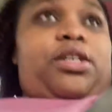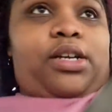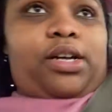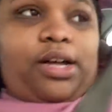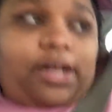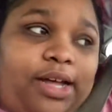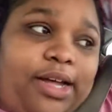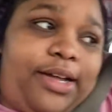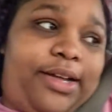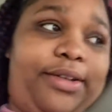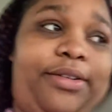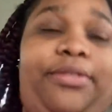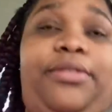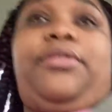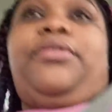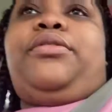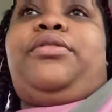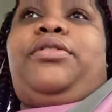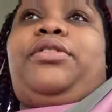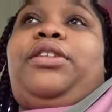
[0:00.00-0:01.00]
God.
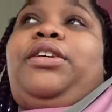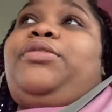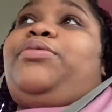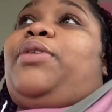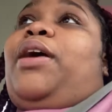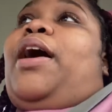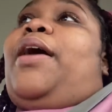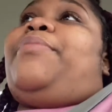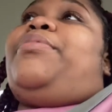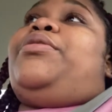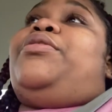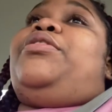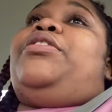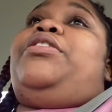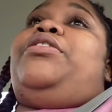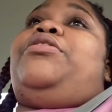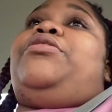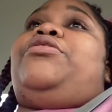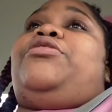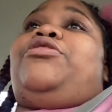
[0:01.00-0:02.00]
That's why I be
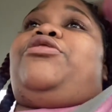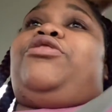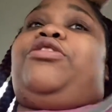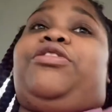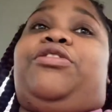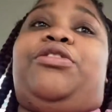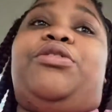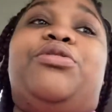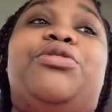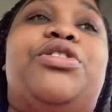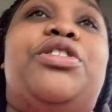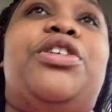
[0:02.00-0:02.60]
needing to just do